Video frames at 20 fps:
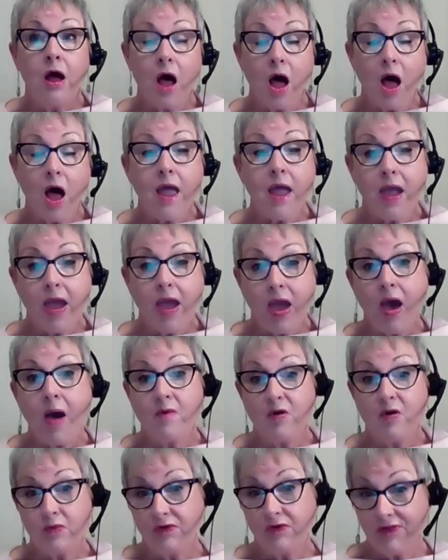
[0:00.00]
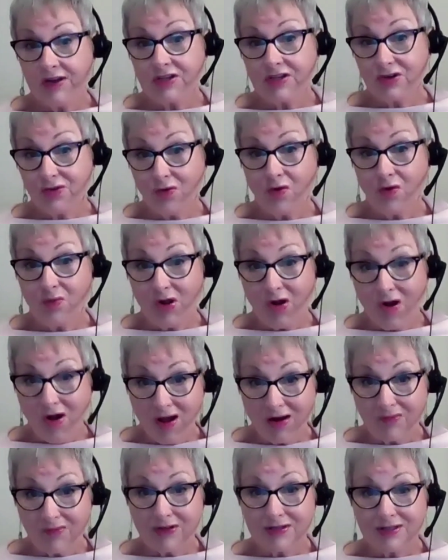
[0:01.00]
I am a professional home
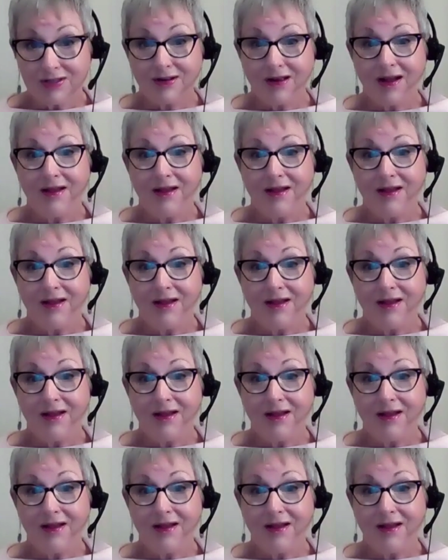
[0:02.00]
economist.